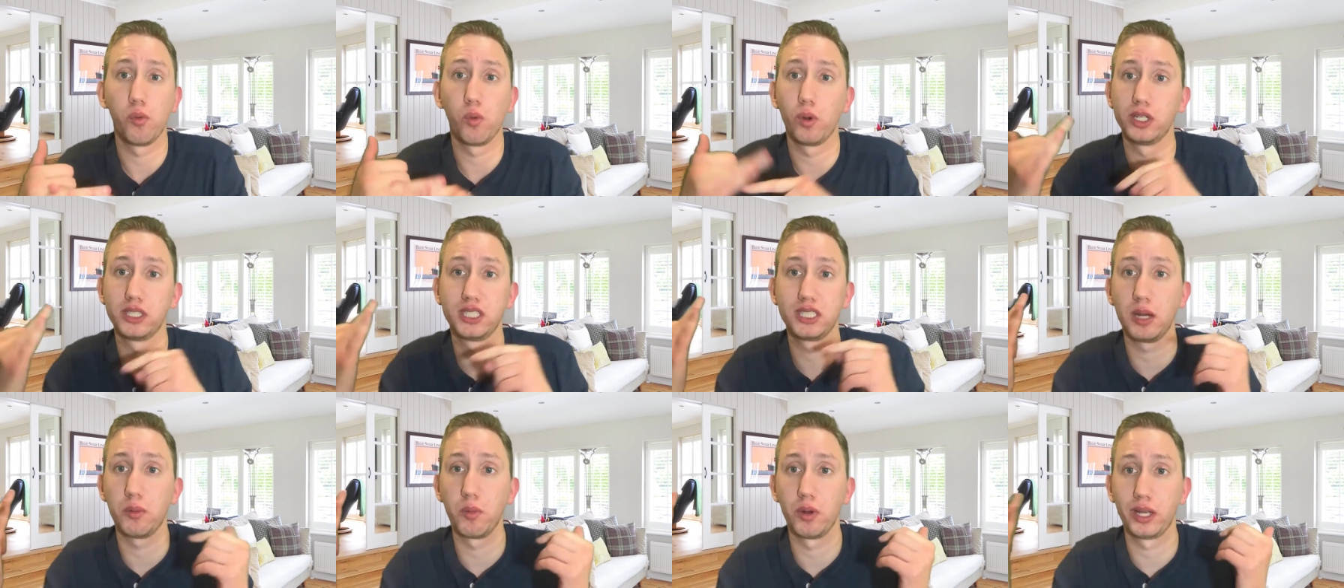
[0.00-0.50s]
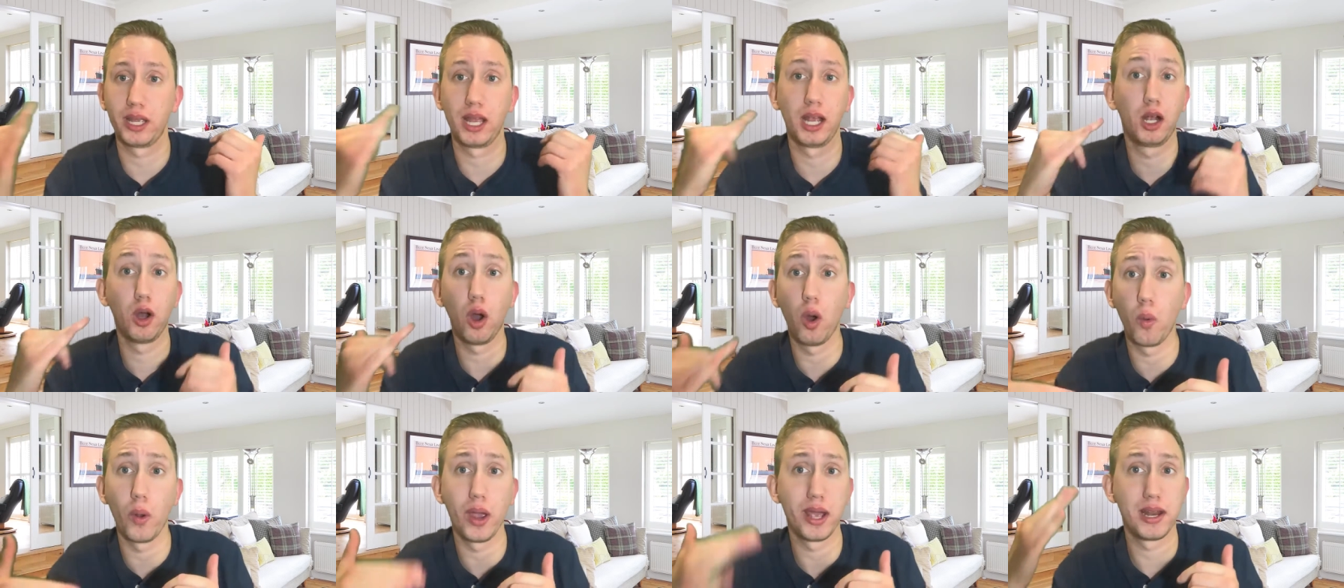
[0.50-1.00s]
Where someone can
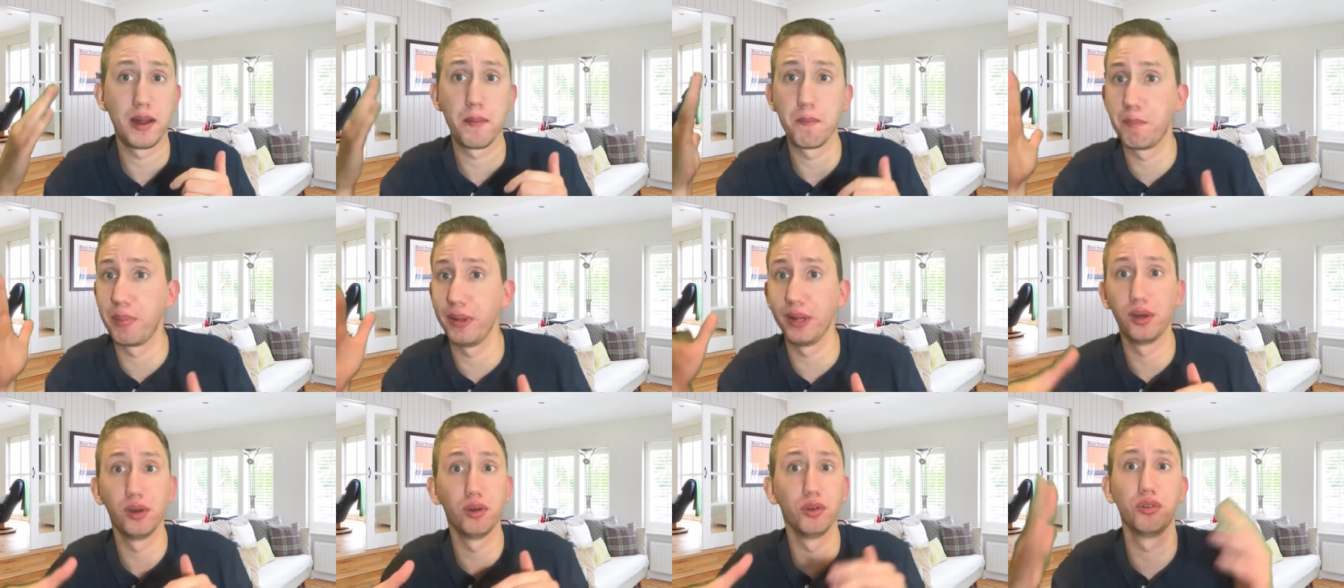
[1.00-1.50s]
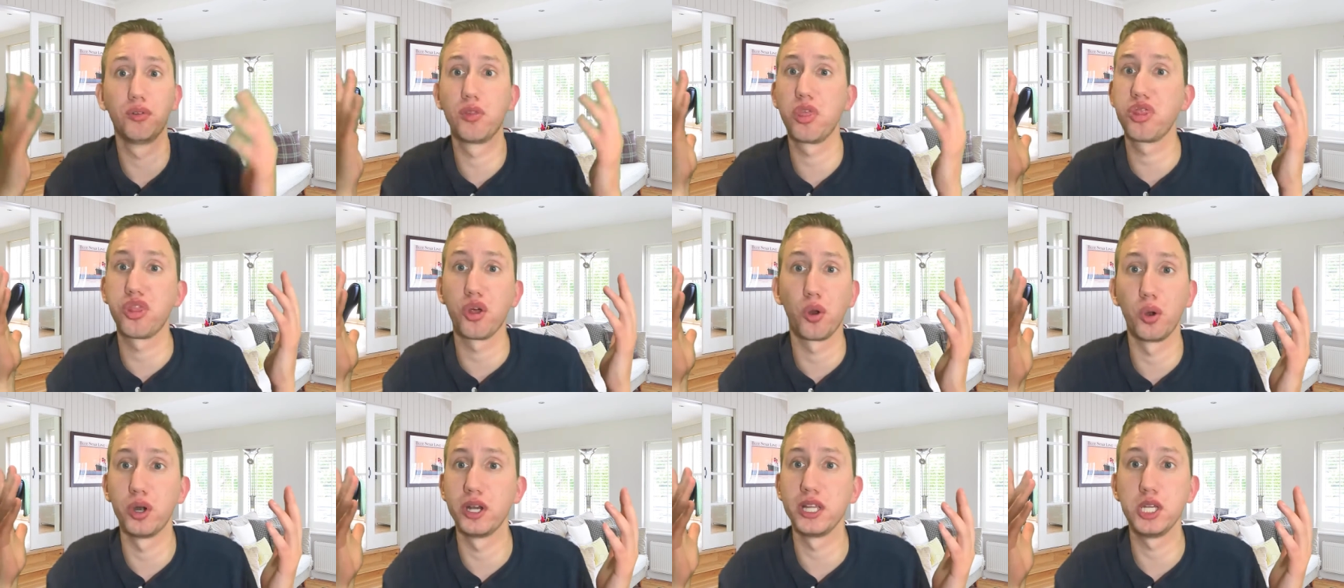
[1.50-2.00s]
go in and build
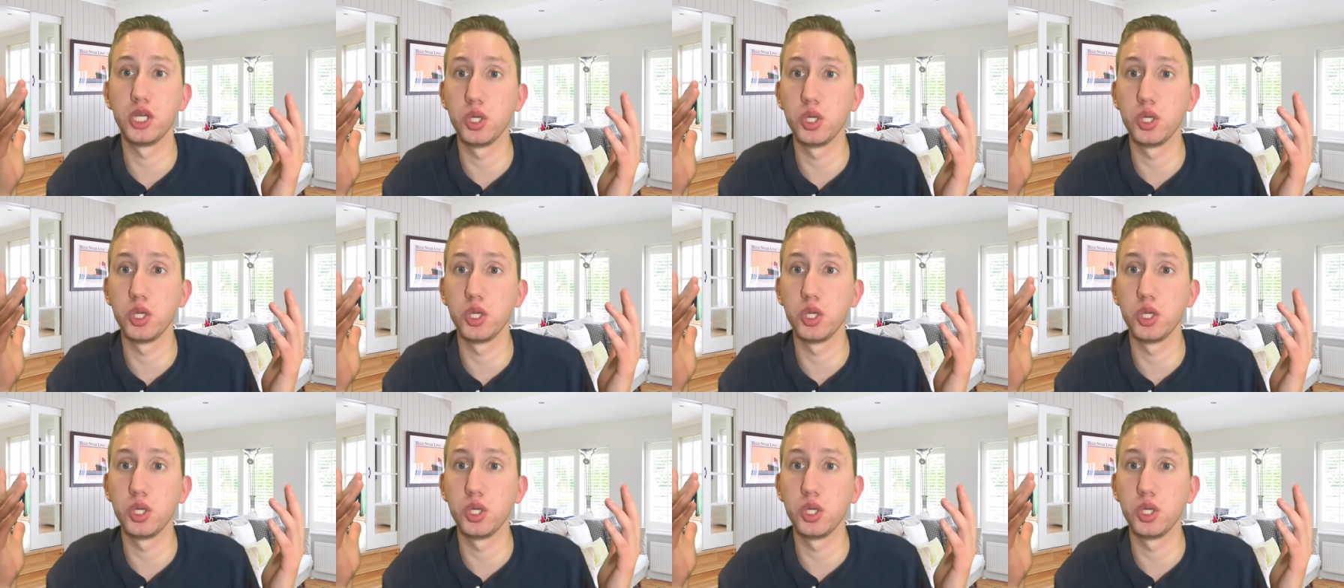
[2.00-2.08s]
30